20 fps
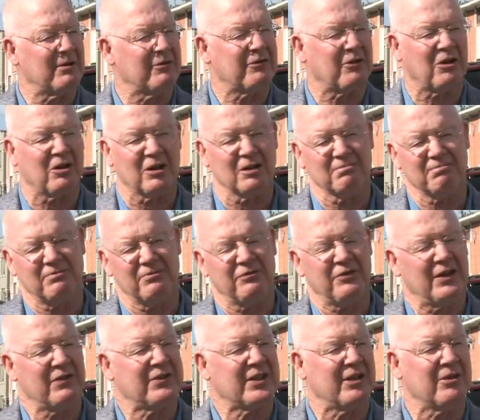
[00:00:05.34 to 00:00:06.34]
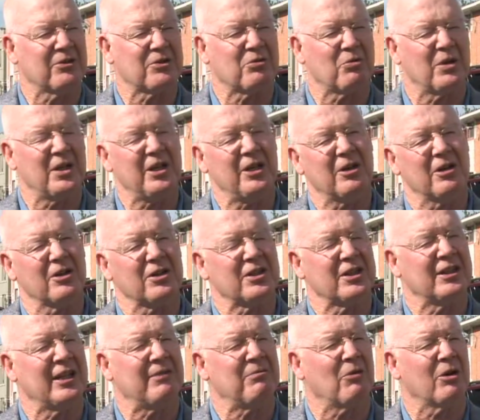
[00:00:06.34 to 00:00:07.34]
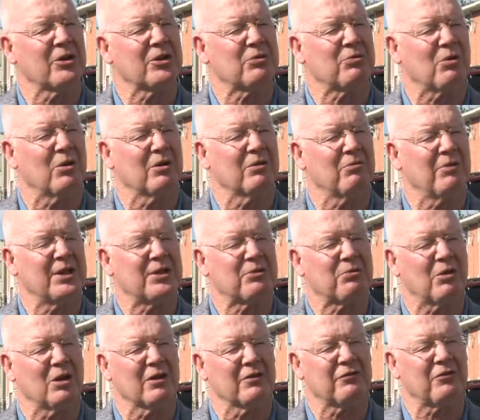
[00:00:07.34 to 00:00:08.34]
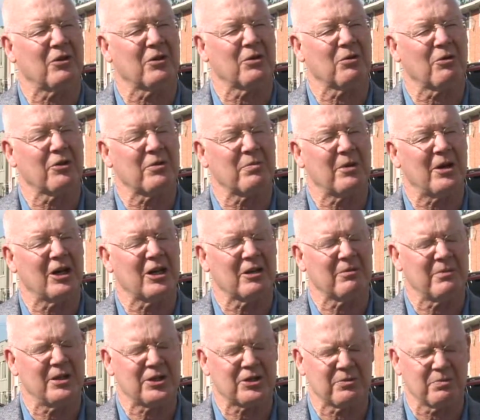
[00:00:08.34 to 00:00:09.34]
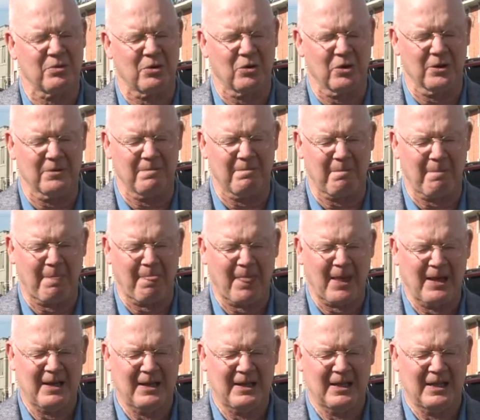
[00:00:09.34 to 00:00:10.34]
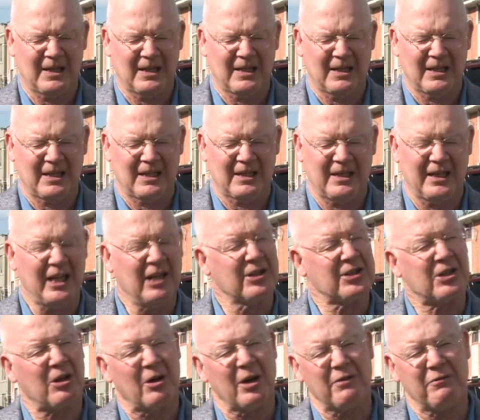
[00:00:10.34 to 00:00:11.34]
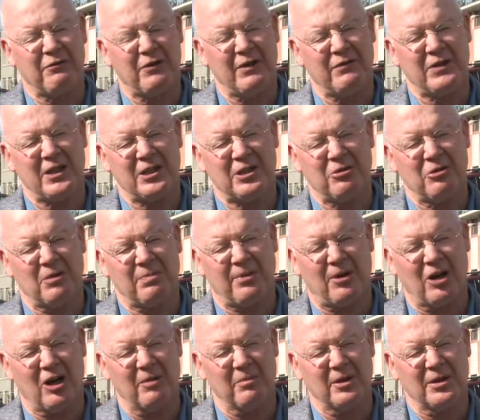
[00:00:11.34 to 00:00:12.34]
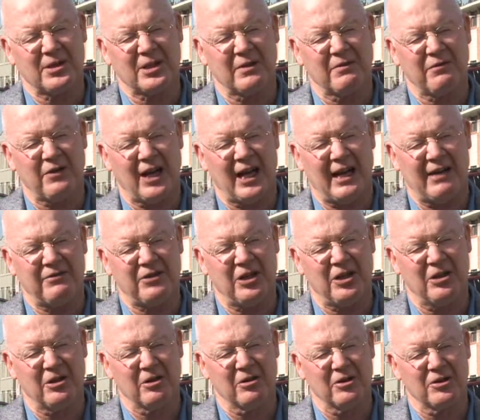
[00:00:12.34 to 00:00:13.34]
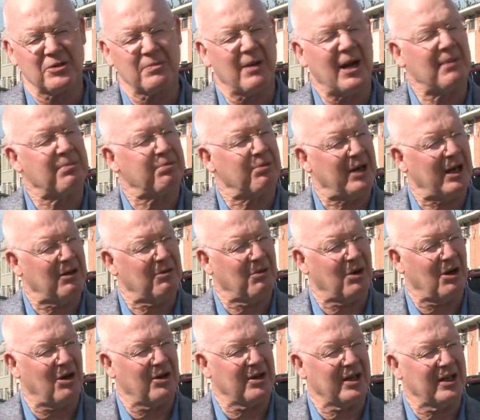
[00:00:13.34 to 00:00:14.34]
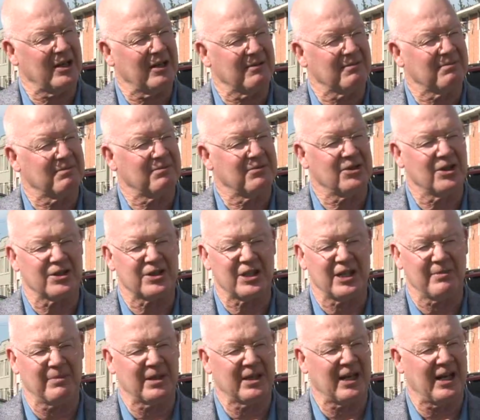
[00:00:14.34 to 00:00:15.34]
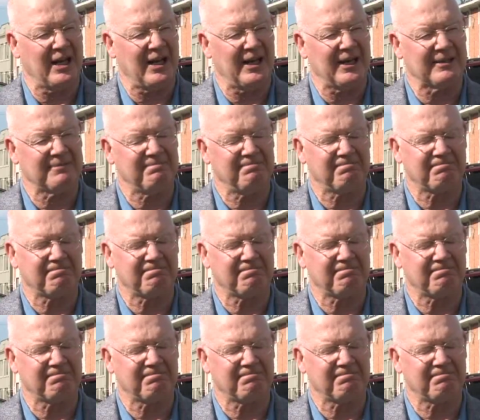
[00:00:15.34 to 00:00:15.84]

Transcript: for 15 or 20 years and then went to work for North American Mission Board. Neil started 52 apartments in 5 years by prayer walking, just him and God.